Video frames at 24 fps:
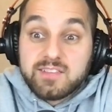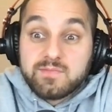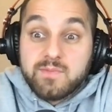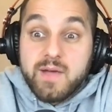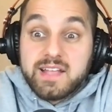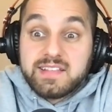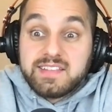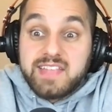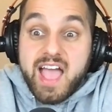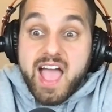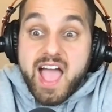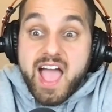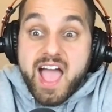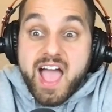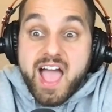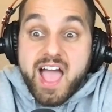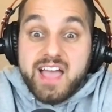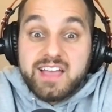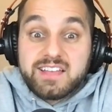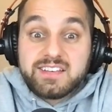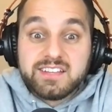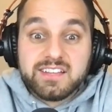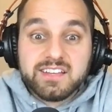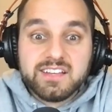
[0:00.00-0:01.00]
that's my
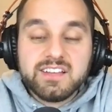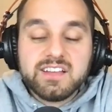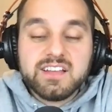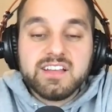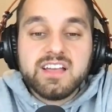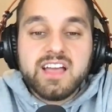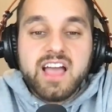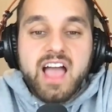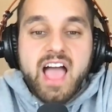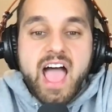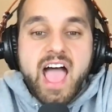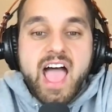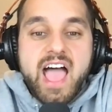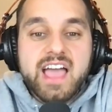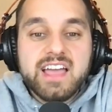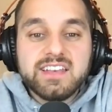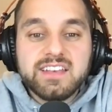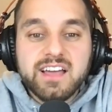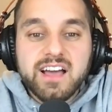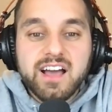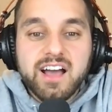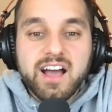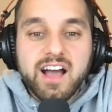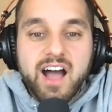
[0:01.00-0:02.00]
dad.
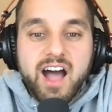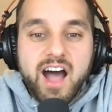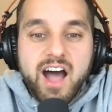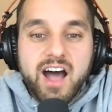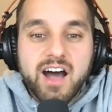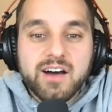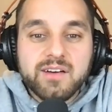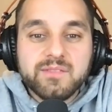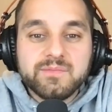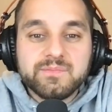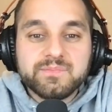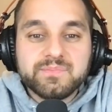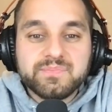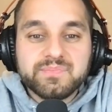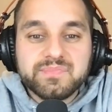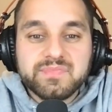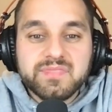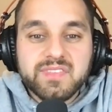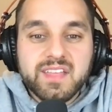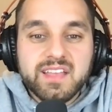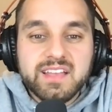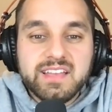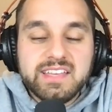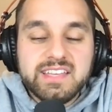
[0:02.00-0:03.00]
And
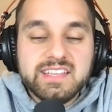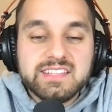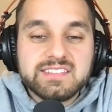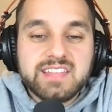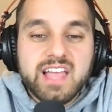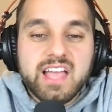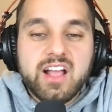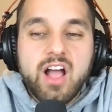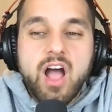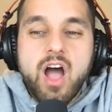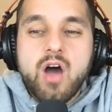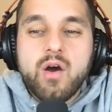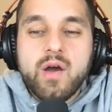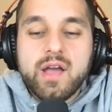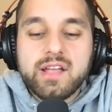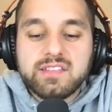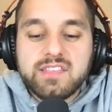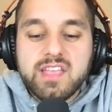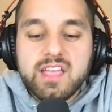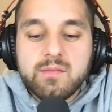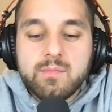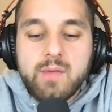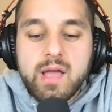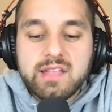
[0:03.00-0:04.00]
he's like, oh, I
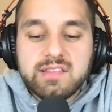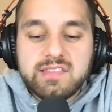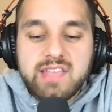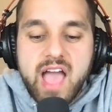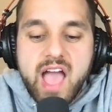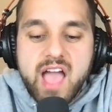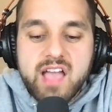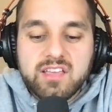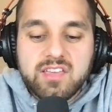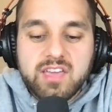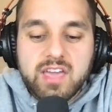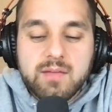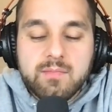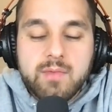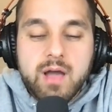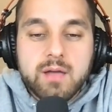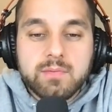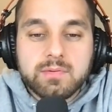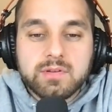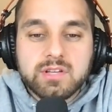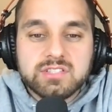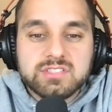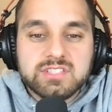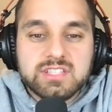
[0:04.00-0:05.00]
think my dad came
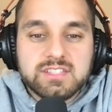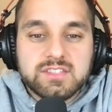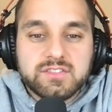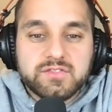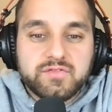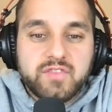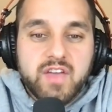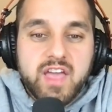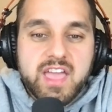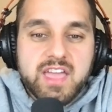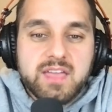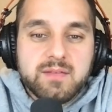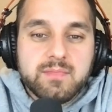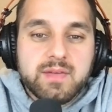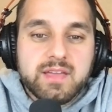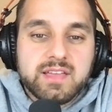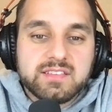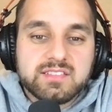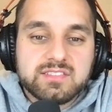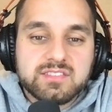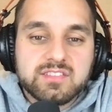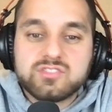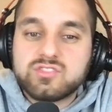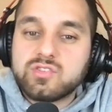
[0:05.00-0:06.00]
up because he's
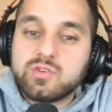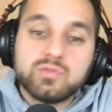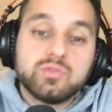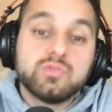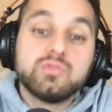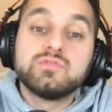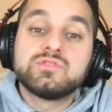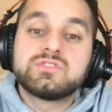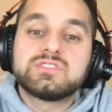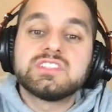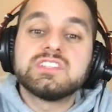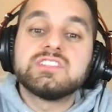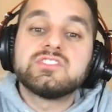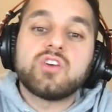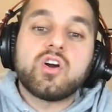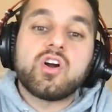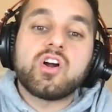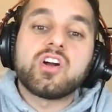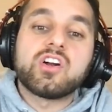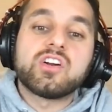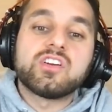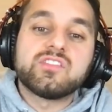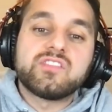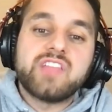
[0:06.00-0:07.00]
famous. So Lucy
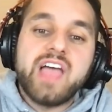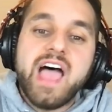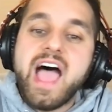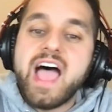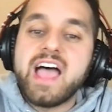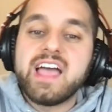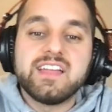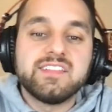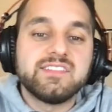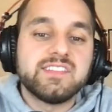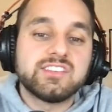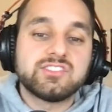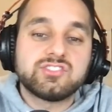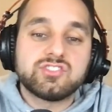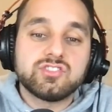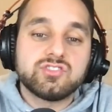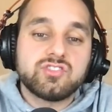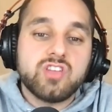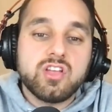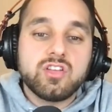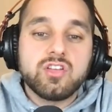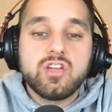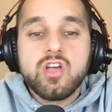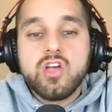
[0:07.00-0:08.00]
heard that. And then
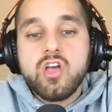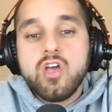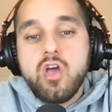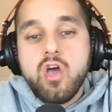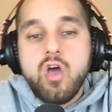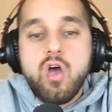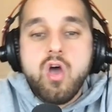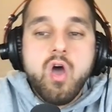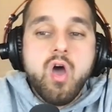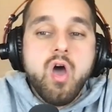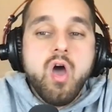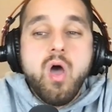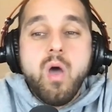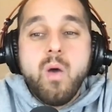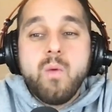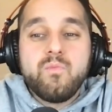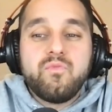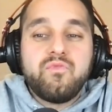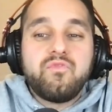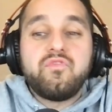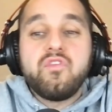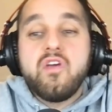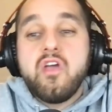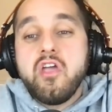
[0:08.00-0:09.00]
she's like,
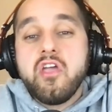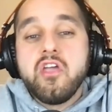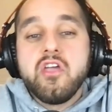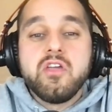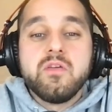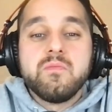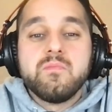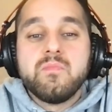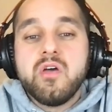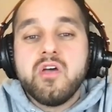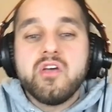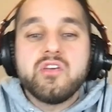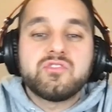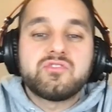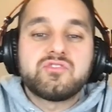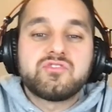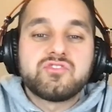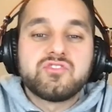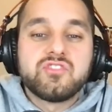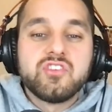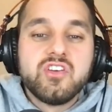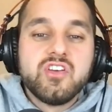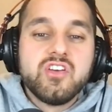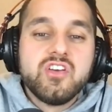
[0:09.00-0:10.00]
I'm
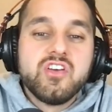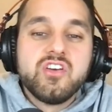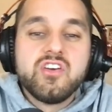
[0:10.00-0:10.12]
famous.